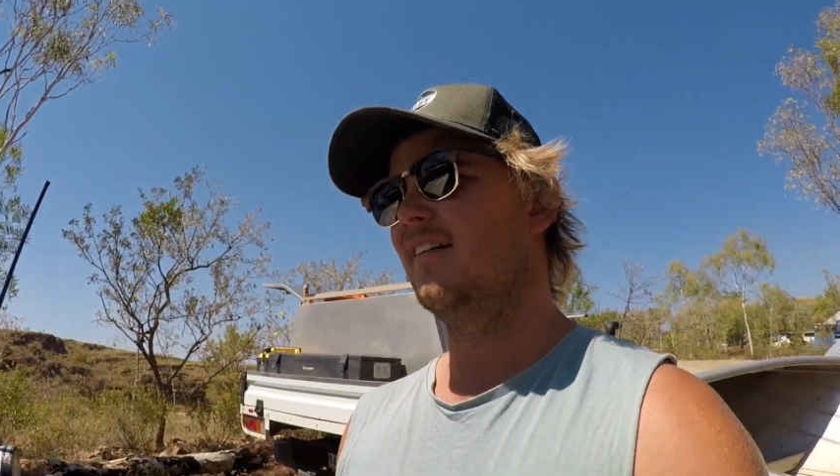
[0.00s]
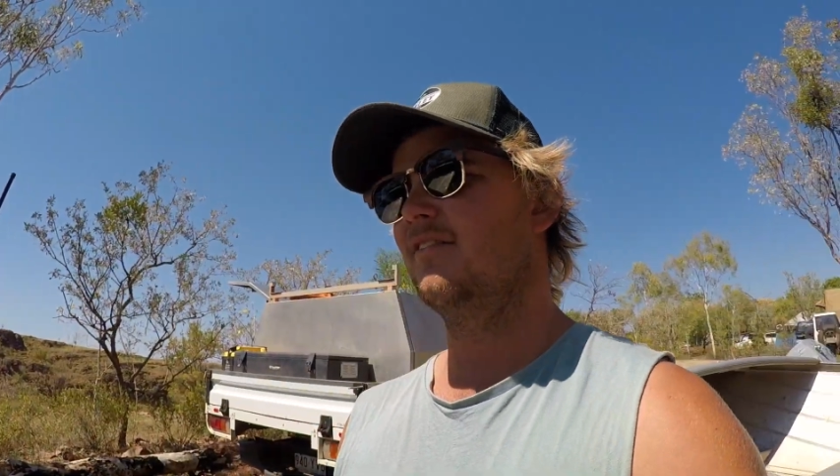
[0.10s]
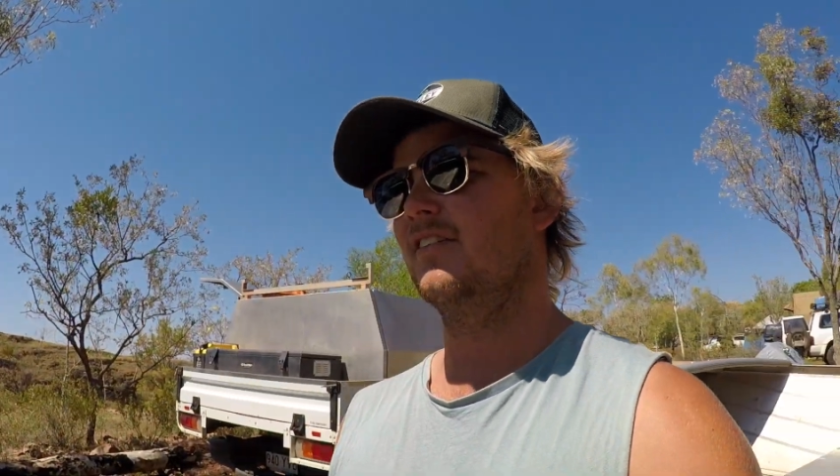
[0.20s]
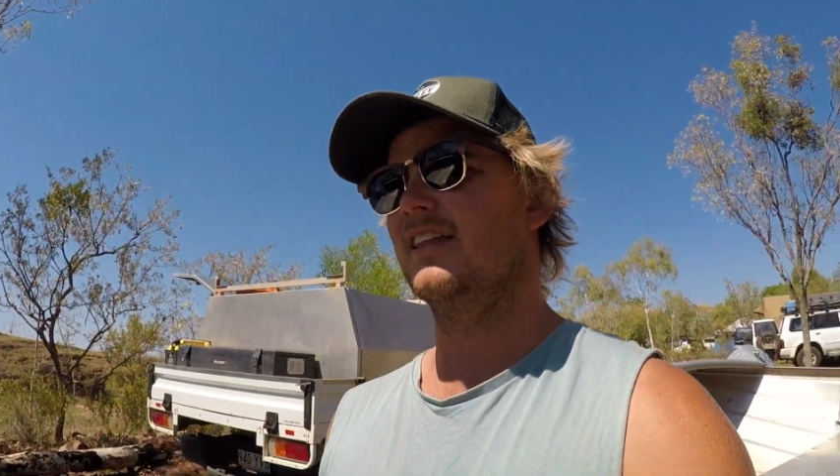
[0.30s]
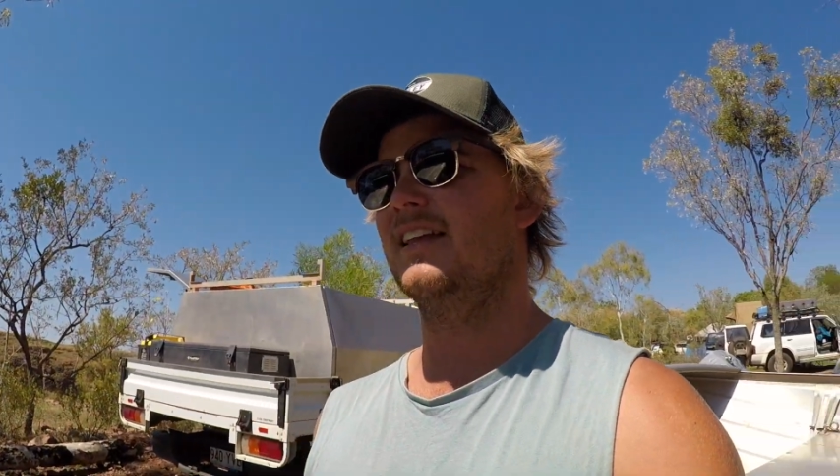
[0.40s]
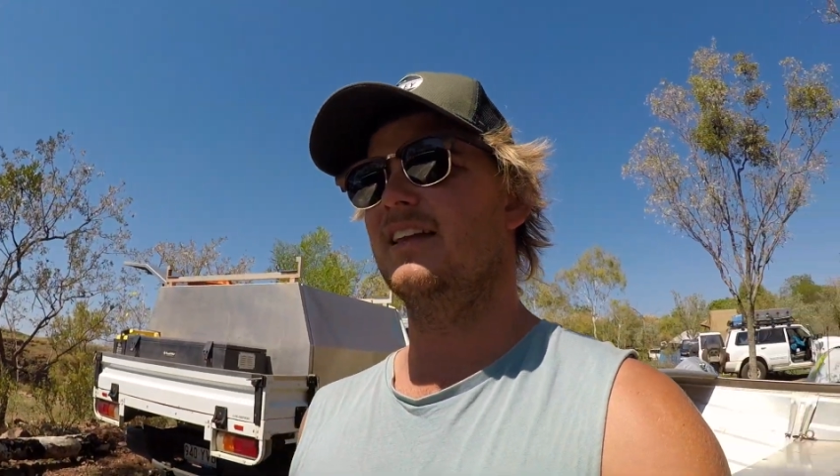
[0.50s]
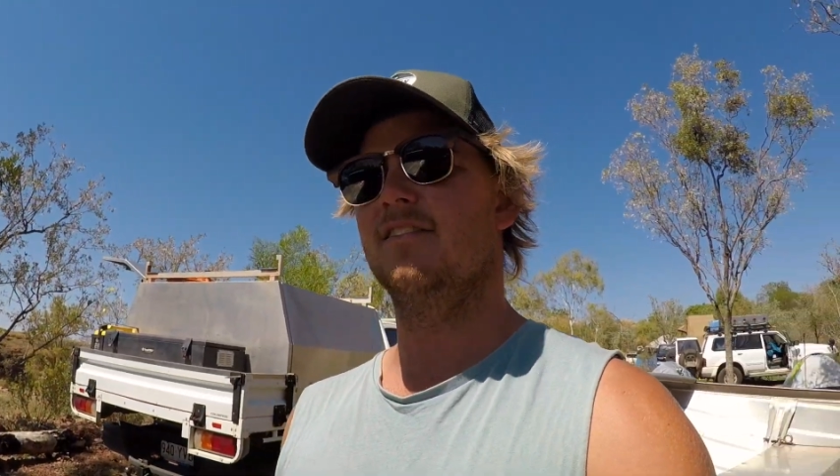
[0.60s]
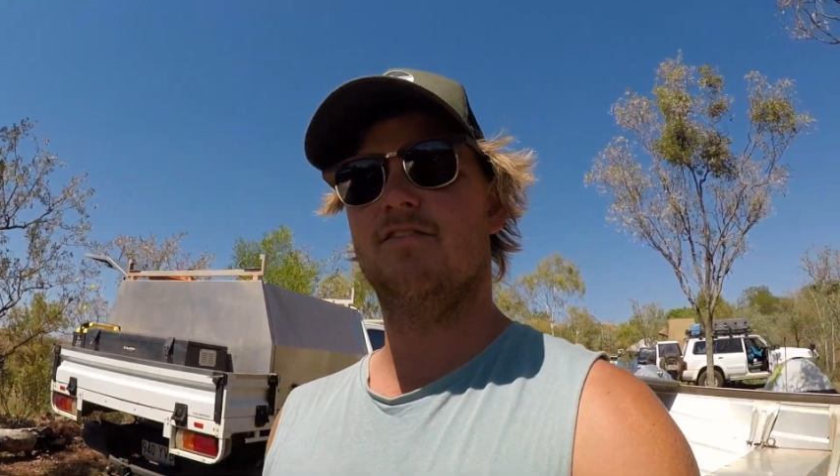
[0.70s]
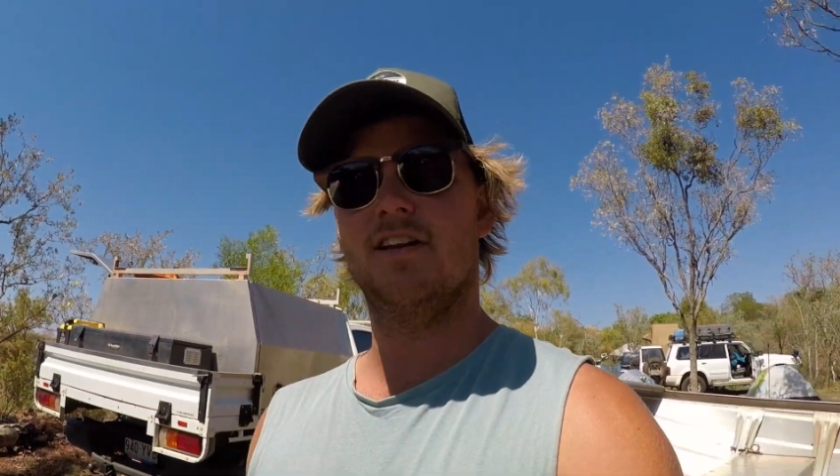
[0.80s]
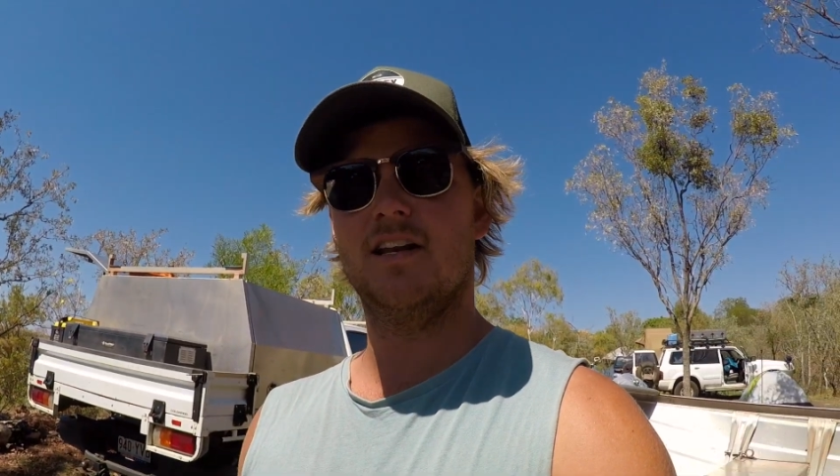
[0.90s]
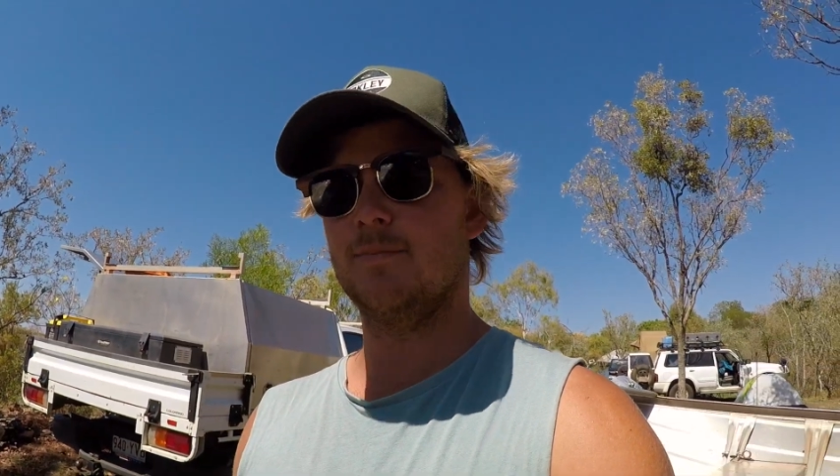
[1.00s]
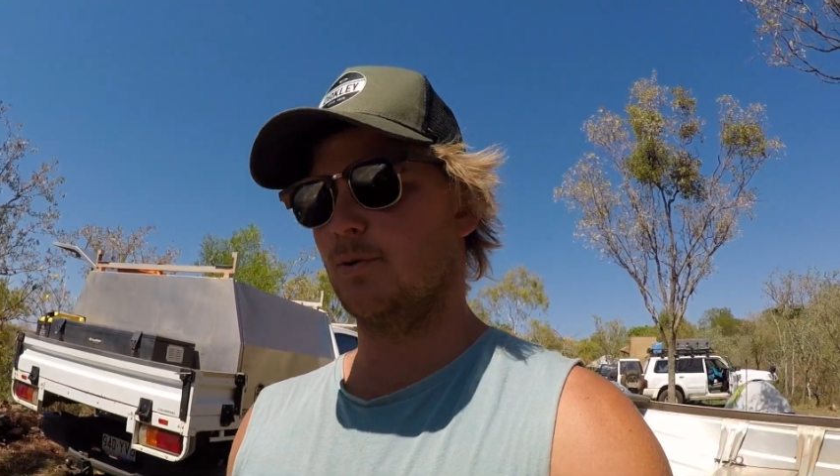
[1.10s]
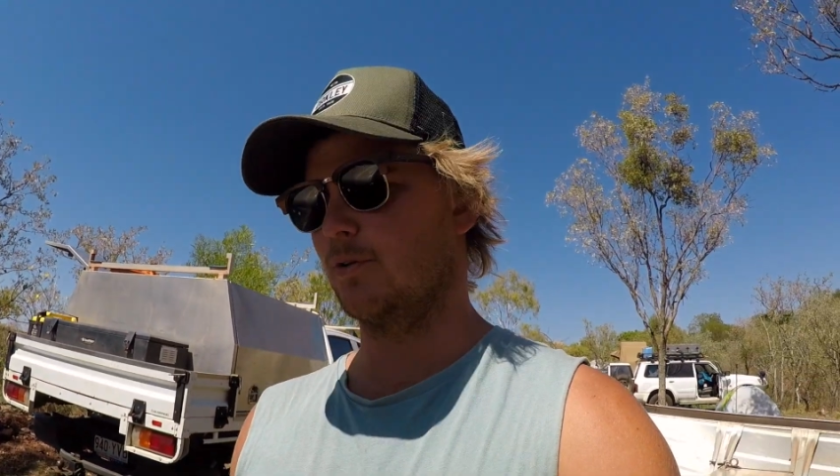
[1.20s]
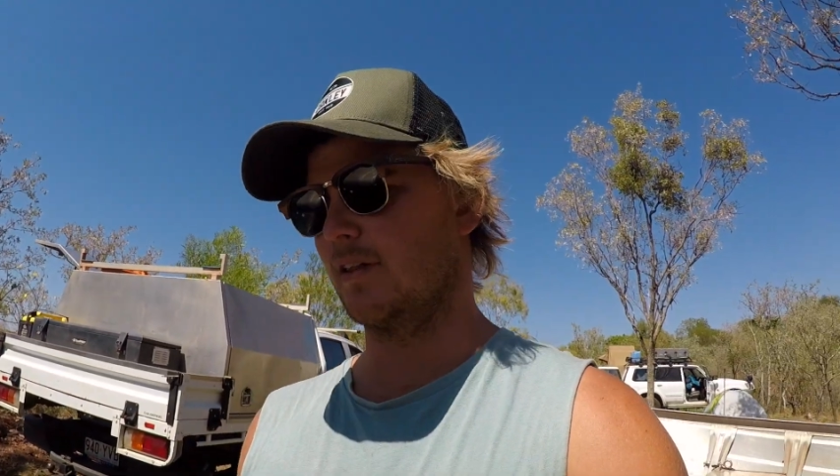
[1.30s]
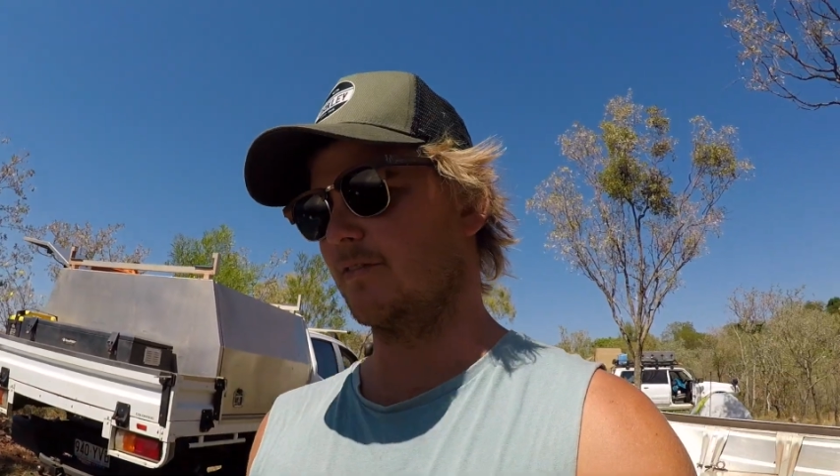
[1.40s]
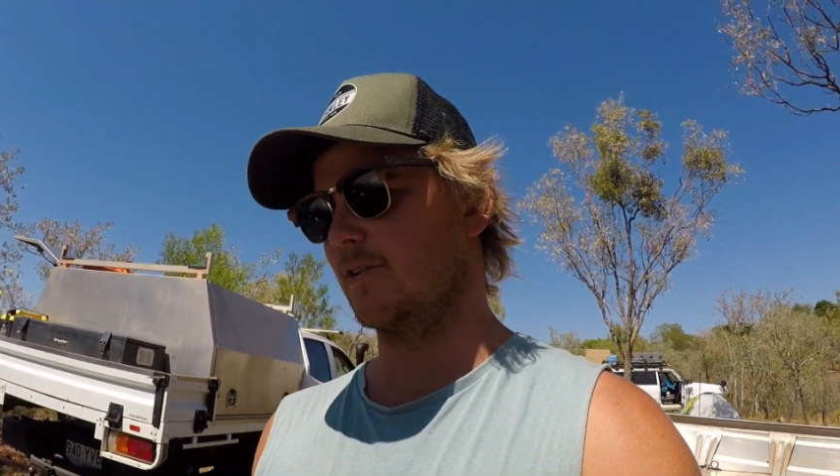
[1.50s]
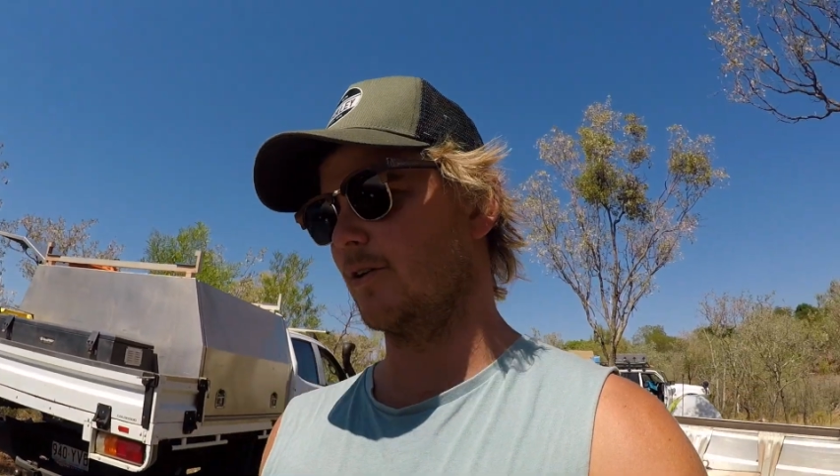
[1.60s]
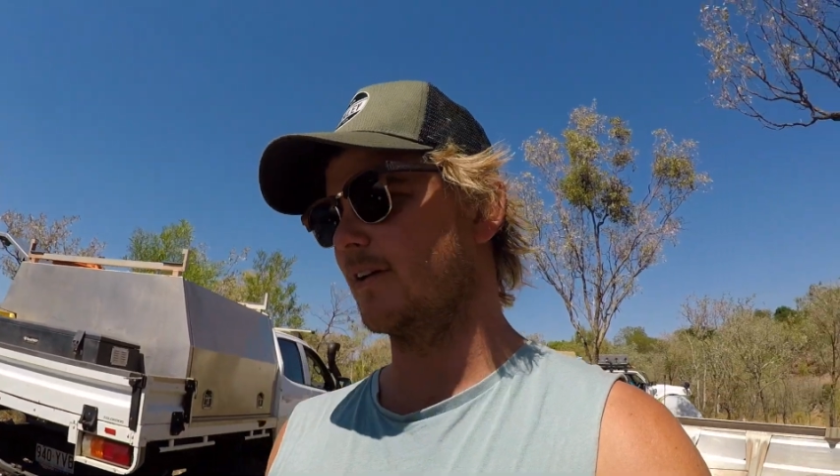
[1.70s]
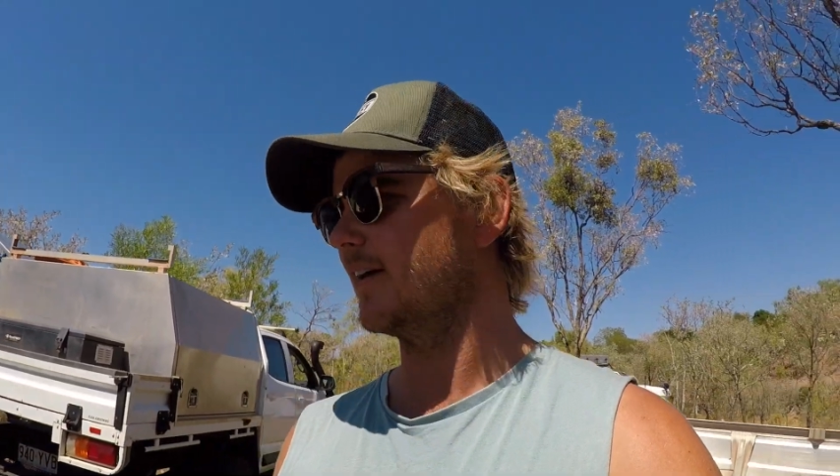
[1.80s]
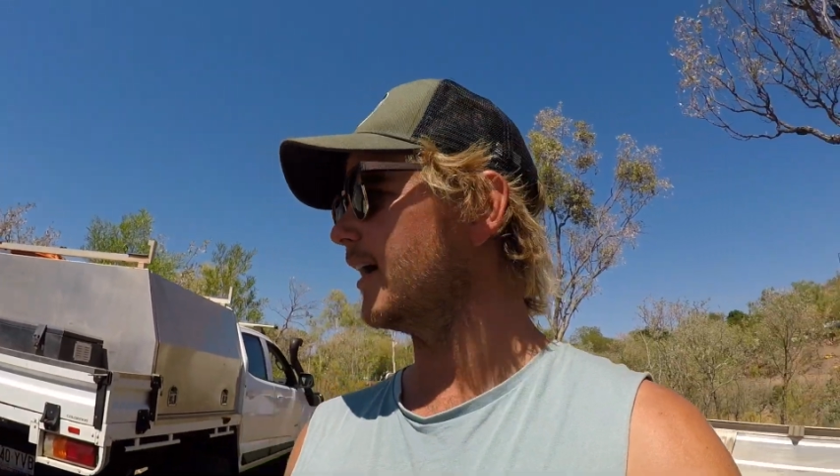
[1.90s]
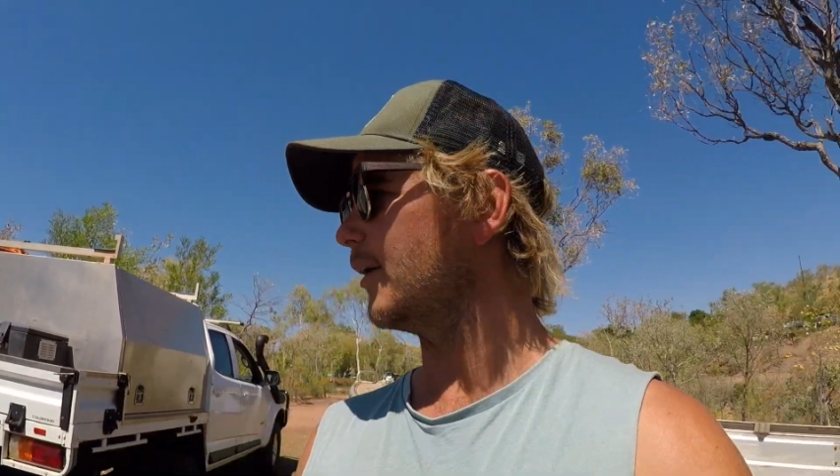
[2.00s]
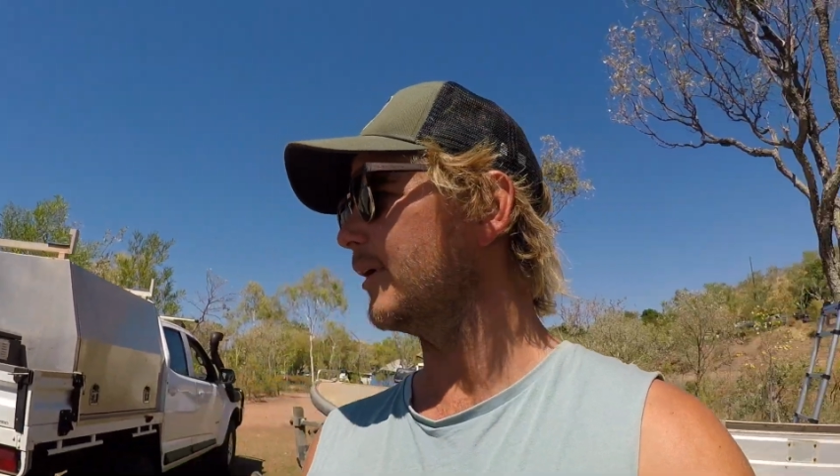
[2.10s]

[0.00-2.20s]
for the infinity pool that they've got. We